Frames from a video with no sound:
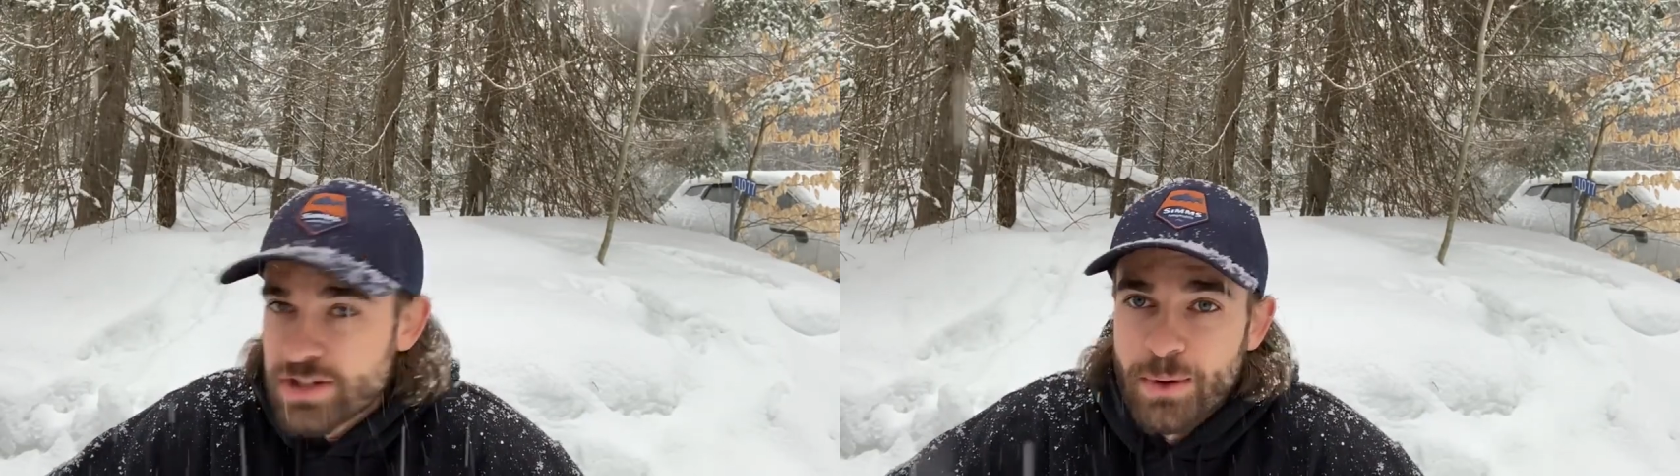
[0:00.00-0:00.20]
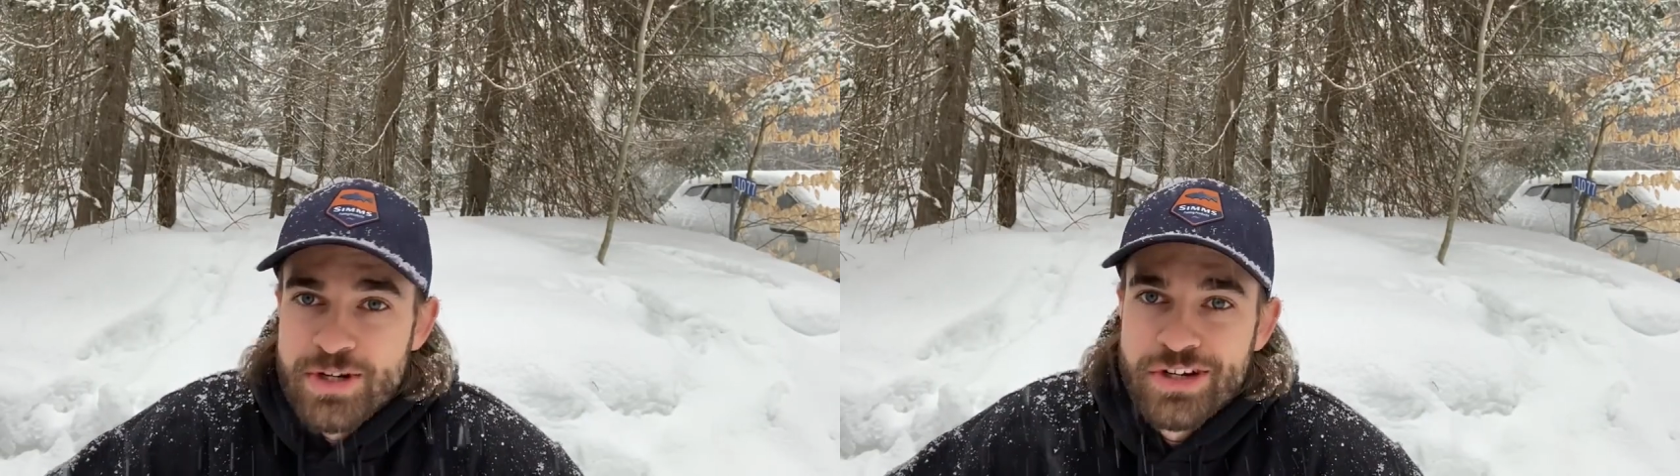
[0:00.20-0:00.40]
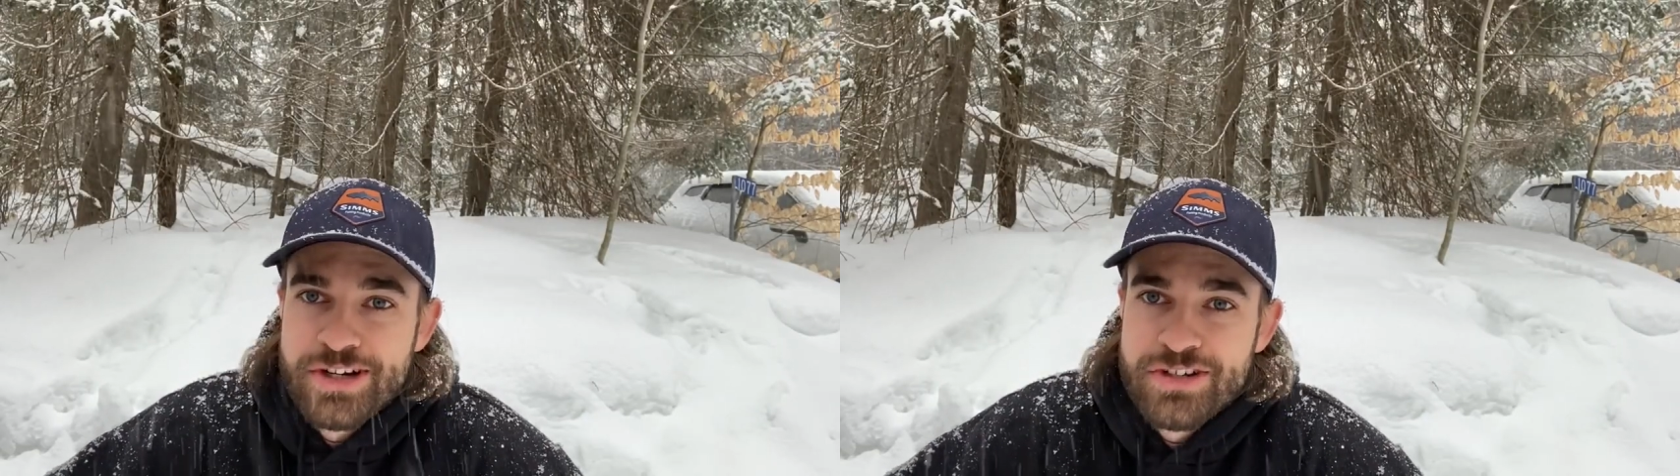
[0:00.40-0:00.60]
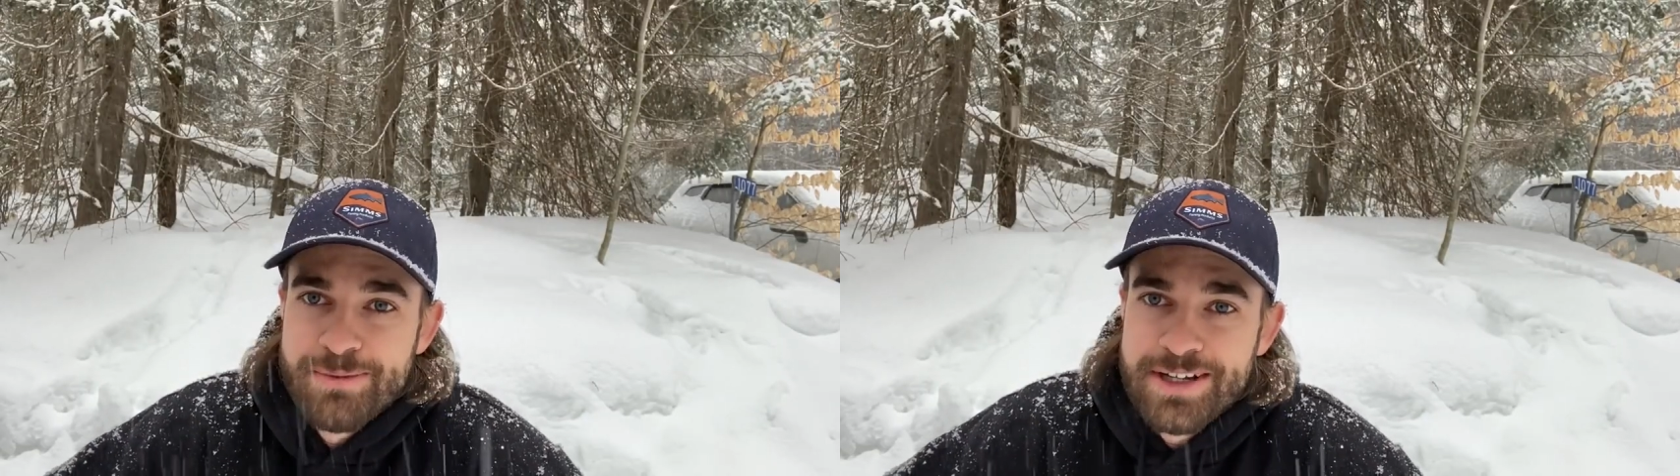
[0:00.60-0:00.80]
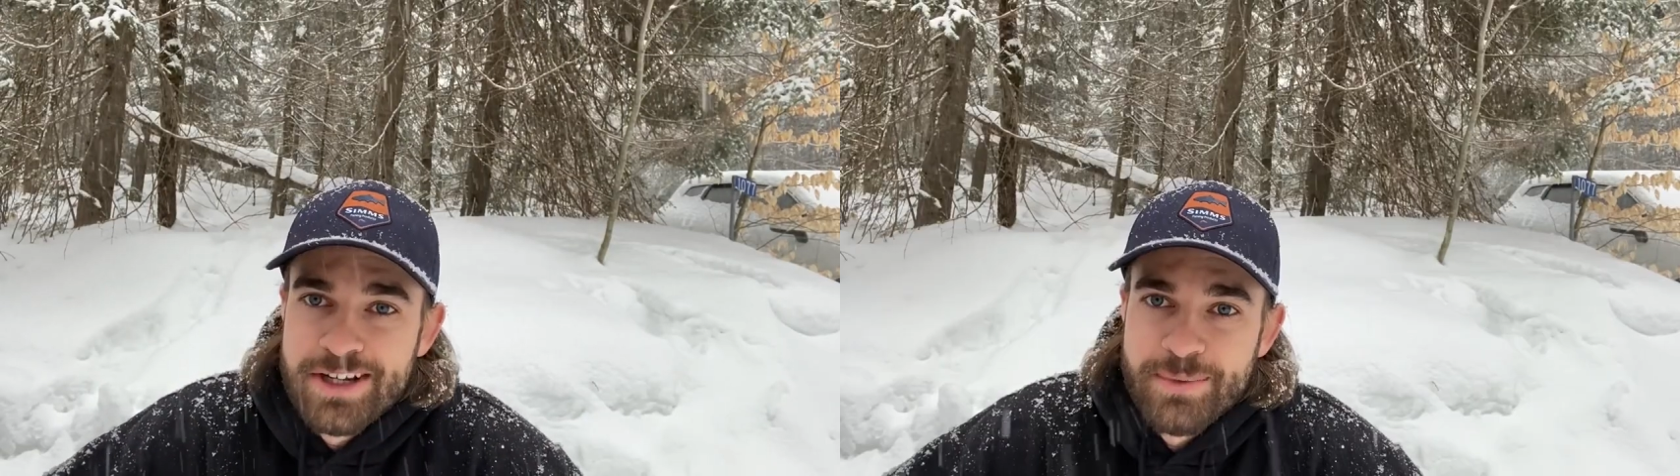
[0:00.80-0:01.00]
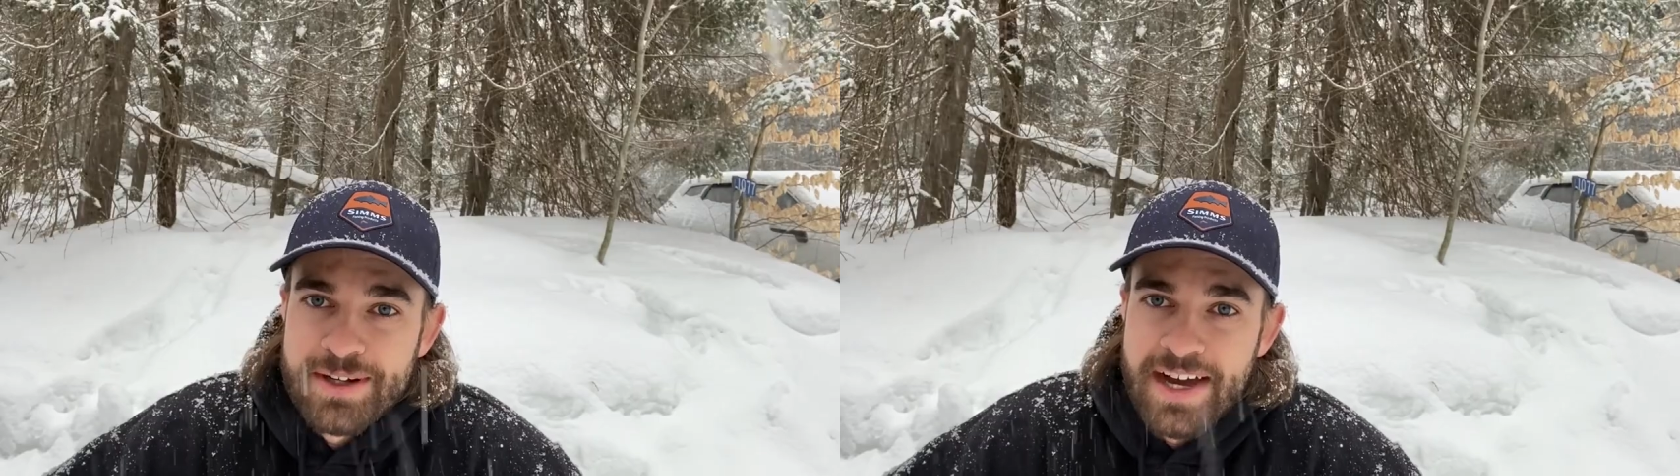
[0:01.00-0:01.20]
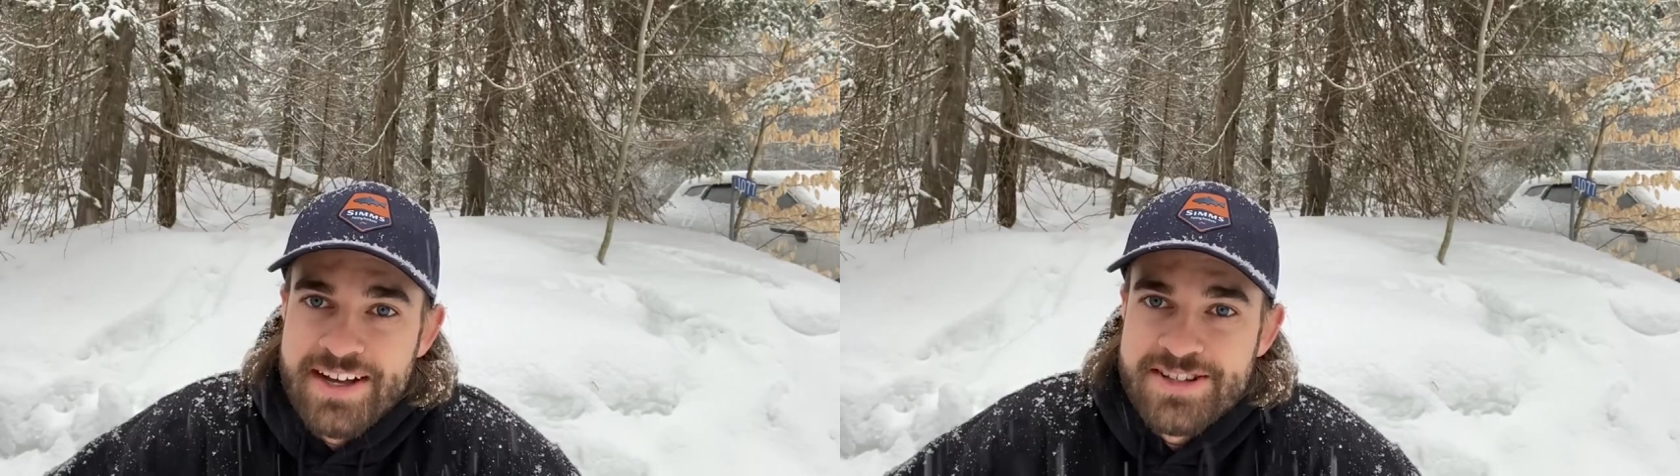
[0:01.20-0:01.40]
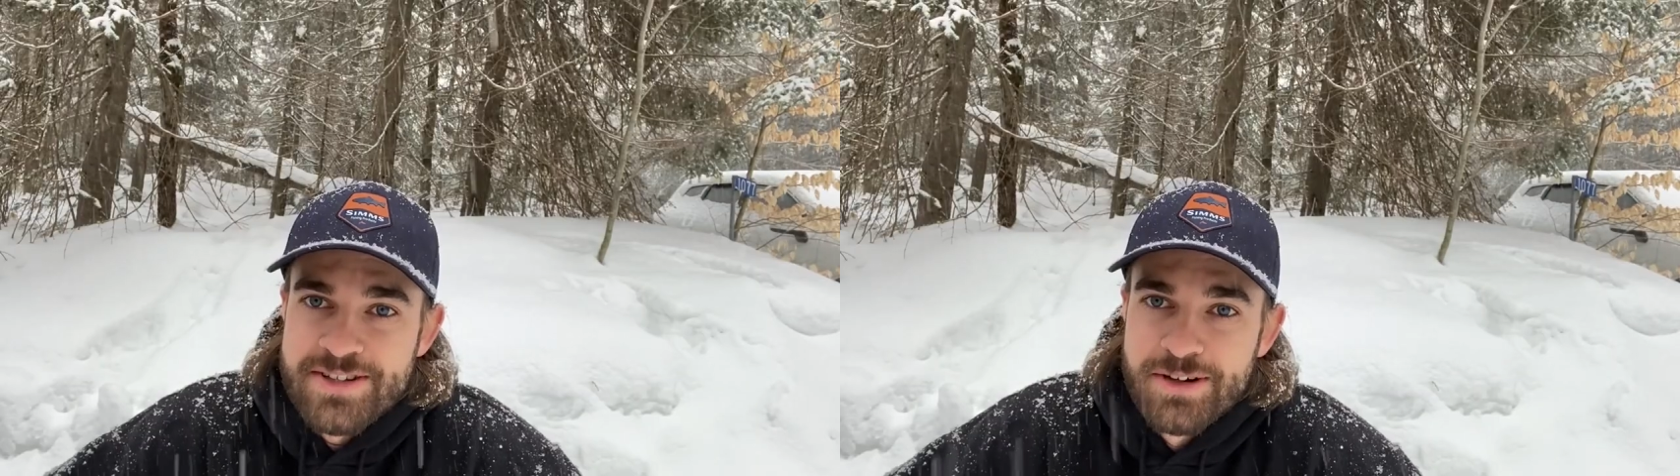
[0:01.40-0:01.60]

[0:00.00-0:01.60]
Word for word: So it, sh it should be a good one, guys.